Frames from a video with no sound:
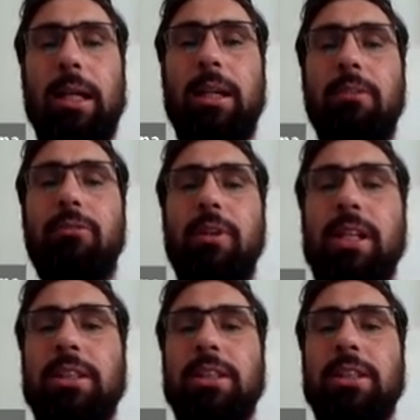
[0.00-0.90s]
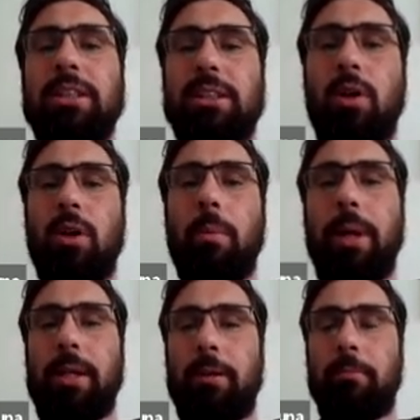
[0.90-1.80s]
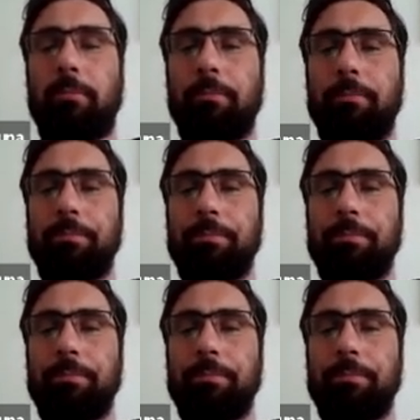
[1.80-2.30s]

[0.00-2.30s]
Give reasons for your opinion.